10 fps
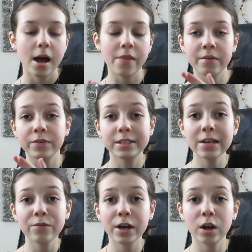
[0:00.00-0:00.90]
And then for
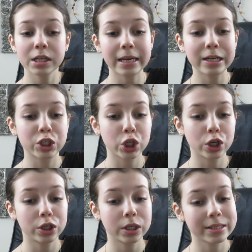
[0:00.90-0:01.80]

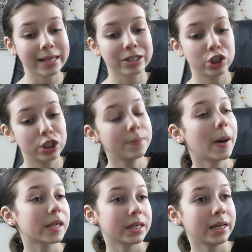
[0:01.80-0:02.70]

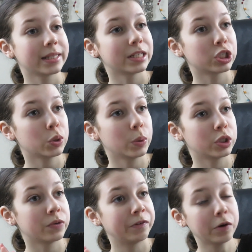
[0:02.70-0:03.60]
derealization/depersonalization,
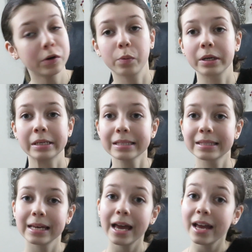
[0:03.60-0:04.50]
which if you don't know what it
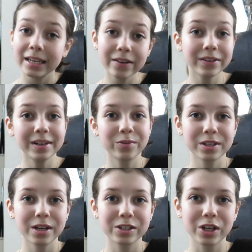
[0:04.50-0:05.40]
is, give it a little
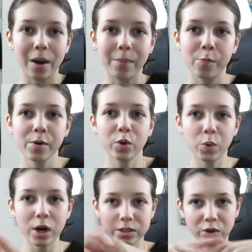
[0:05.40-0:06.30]
search up. I'll put the
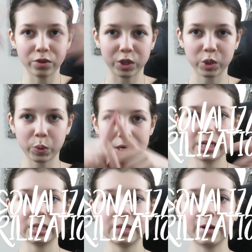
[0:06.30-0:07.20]
words on the
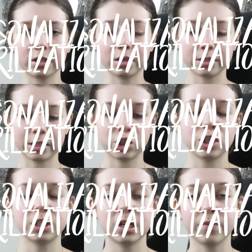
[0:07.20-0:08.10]
screen, depersonalization
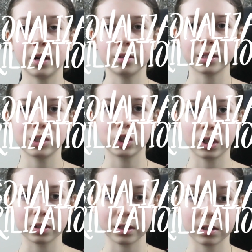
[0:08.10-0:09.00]
and derealization,
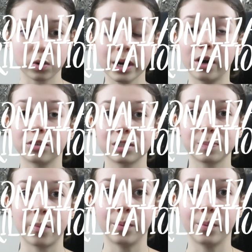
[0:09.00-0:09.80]
because they're quite hard to spell